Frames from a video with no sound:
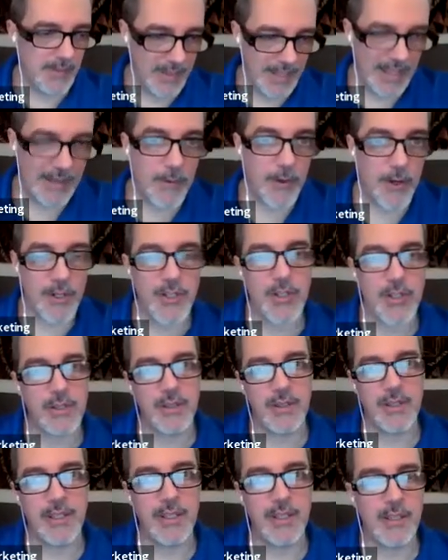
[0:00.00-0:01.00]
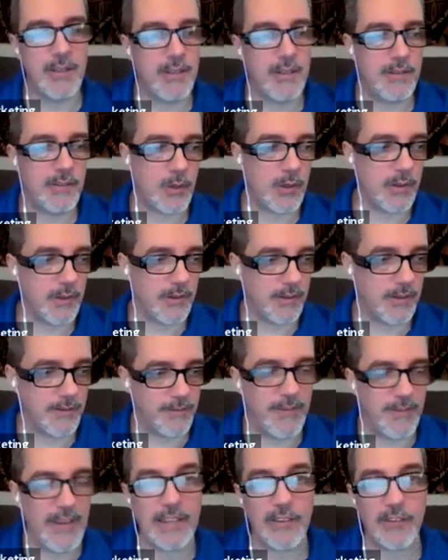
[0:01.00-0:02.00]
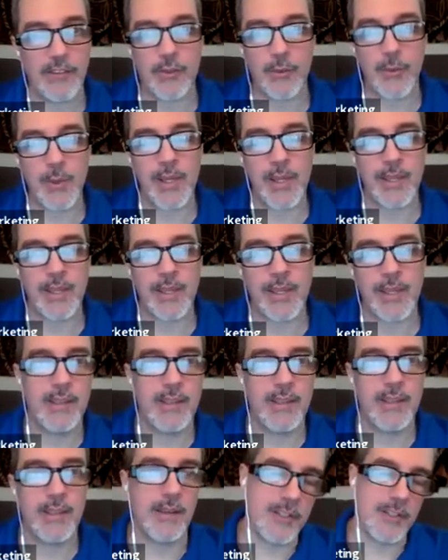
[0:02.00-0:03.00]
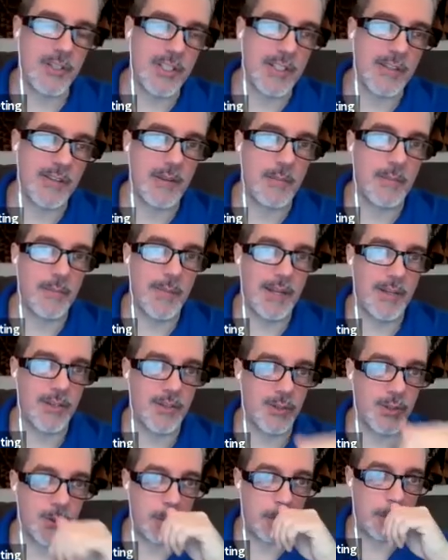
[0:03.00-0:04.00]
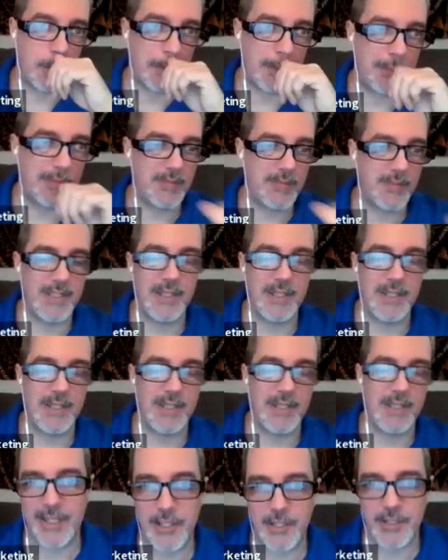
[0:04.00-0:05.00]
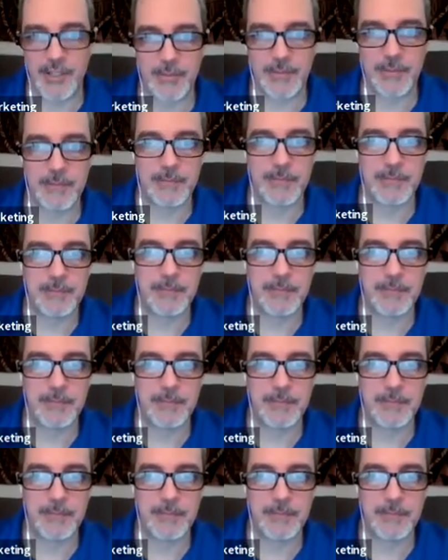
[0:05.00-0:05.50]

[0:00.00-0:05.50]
leverage the sort of phase 3 of the Sheet Set Manager implementation.